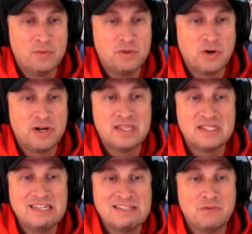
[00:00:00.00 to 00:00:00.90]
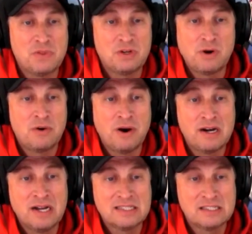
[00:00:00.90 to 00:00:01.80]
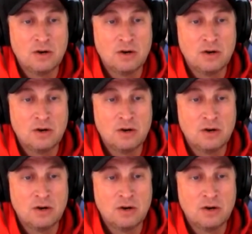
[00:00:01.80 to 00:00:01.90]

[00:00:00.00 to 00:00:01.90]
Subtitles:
the majority of the season for the Toronto Argonauts.